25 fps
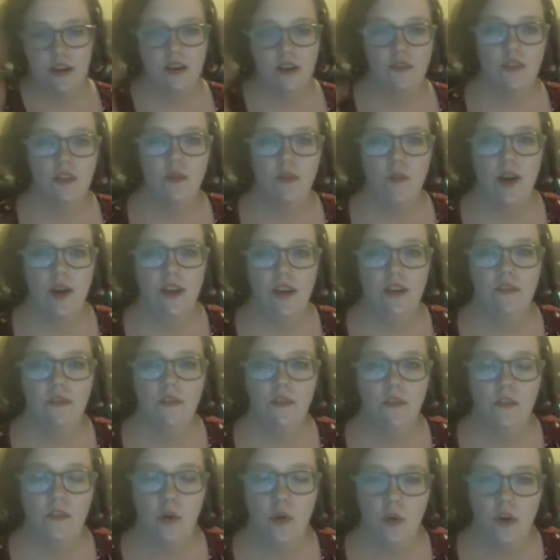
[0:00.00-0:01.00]
everyone
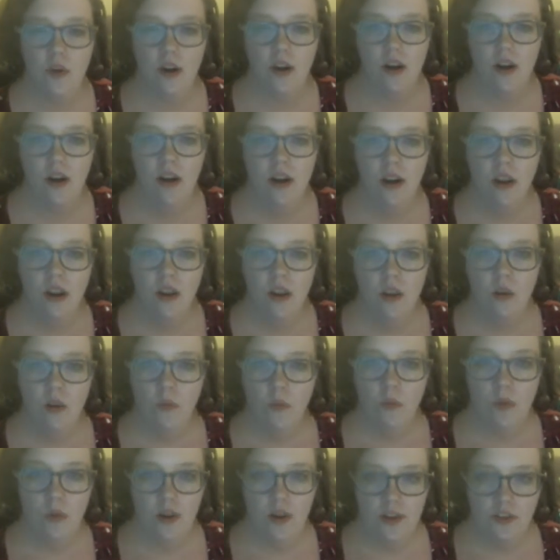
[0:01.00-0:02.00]
for
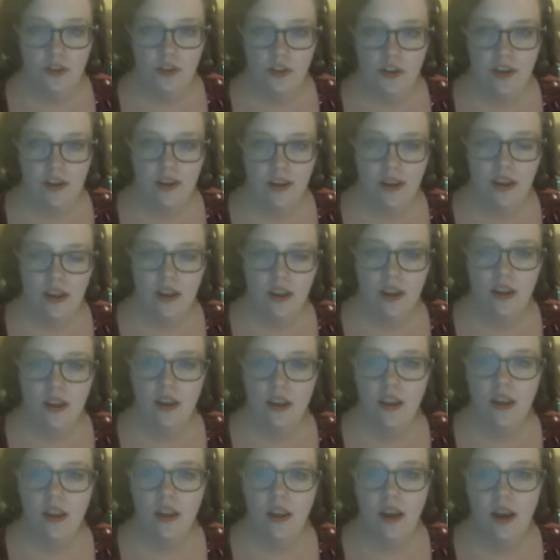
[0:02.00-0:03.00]
watching.
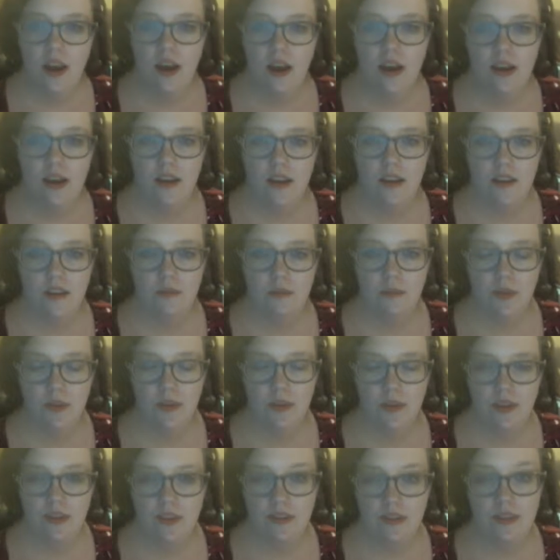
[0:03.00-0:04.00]

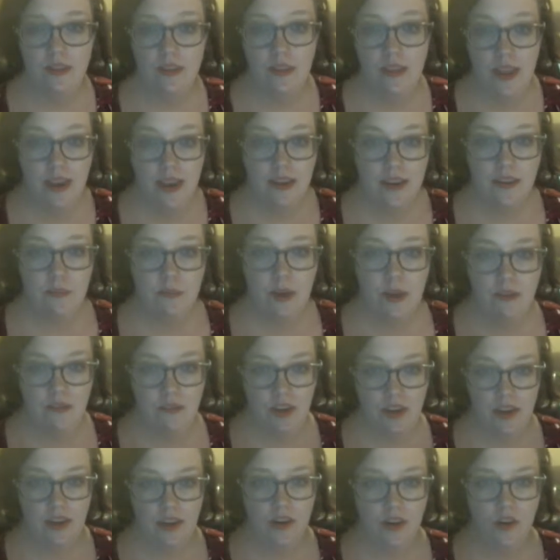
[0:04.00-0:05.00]
Please like my
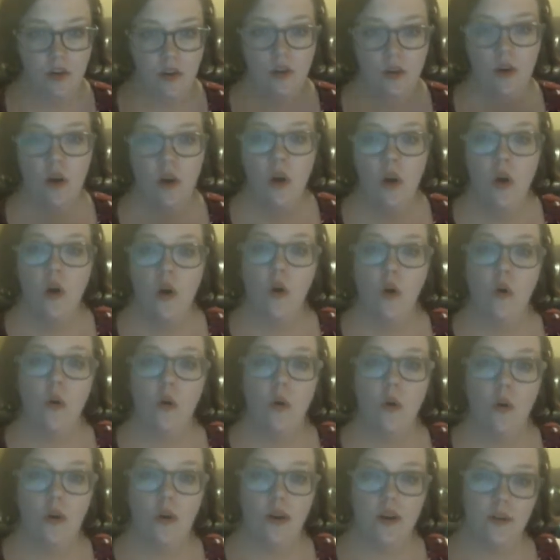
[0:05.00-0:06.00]
video,
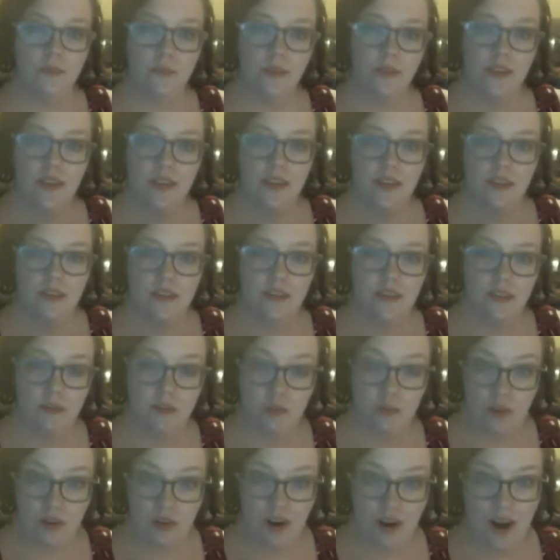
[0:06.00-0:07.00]
or please
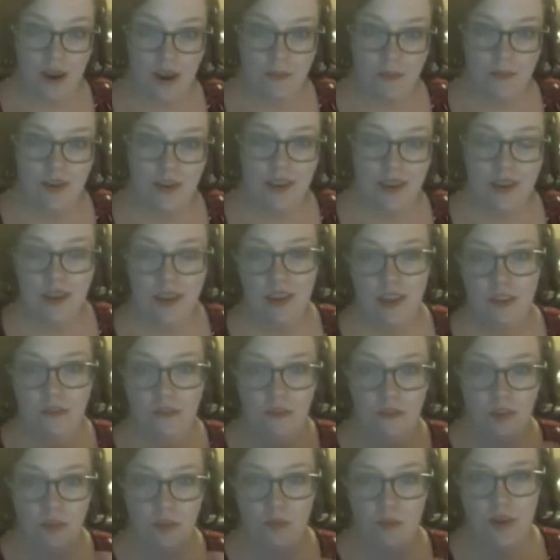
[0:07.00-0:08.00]
subscribe
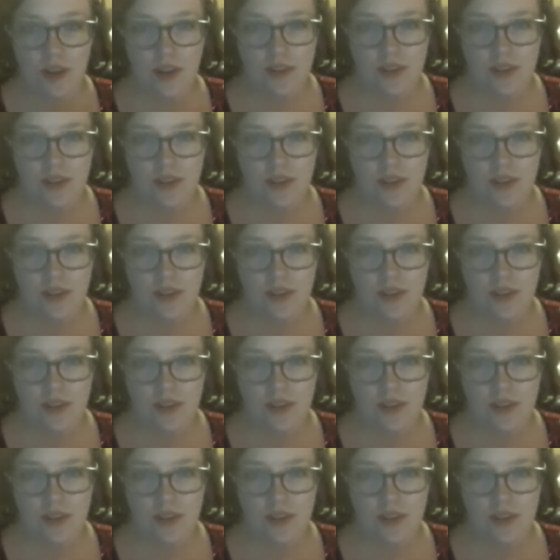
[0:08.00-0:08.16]
if you want